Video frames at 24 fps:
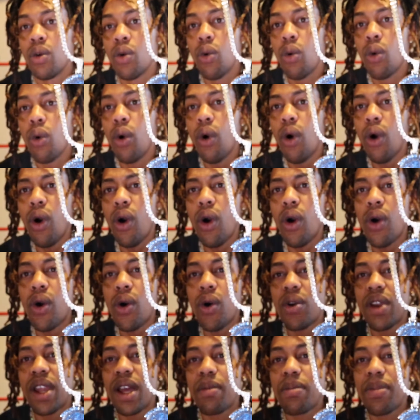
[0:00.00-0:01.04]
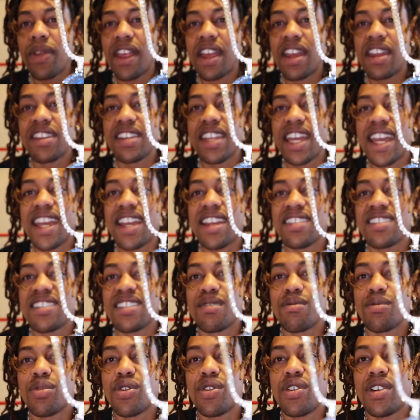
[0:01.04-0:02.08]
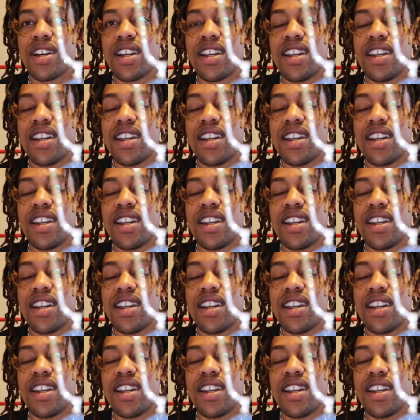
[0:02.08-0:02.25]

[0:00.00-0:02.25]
Woo, that thing dancing, boy.